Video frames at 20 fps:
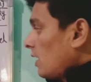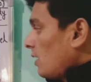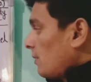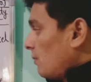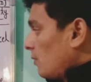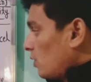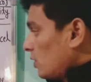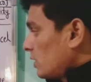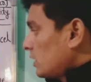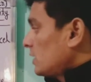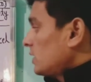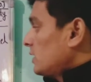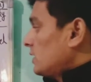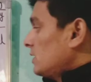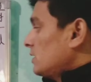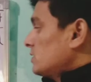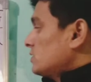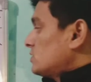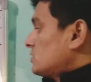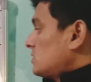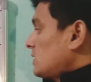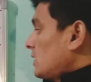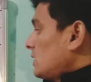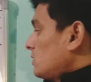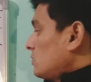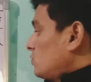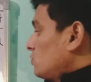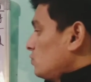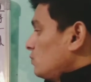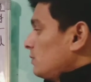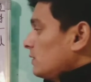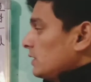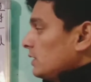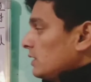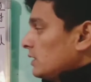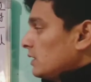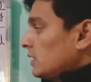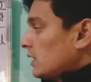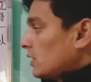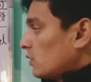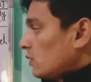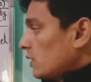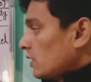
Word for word: A body is said to be in